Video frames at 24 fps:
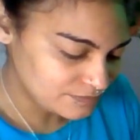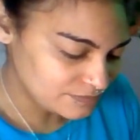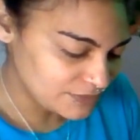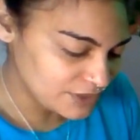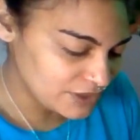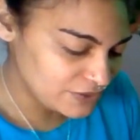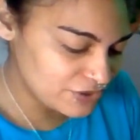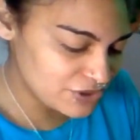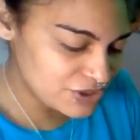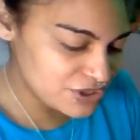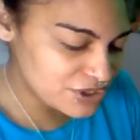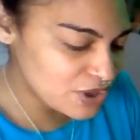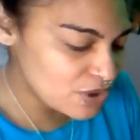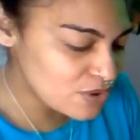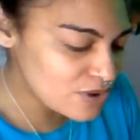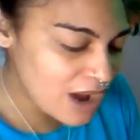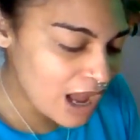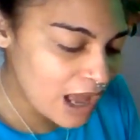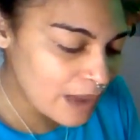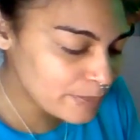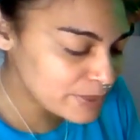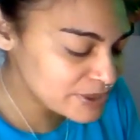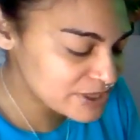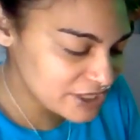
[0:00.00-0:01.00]
There's no
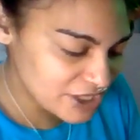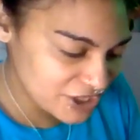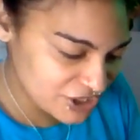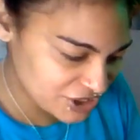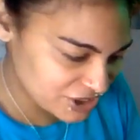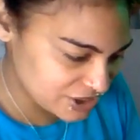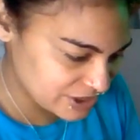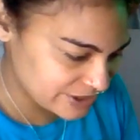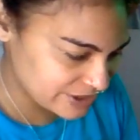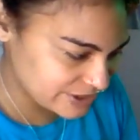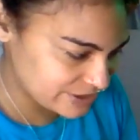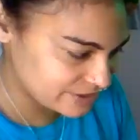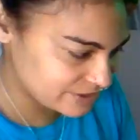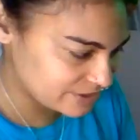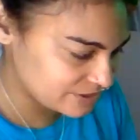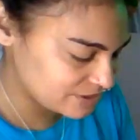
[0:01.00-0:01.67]
competition.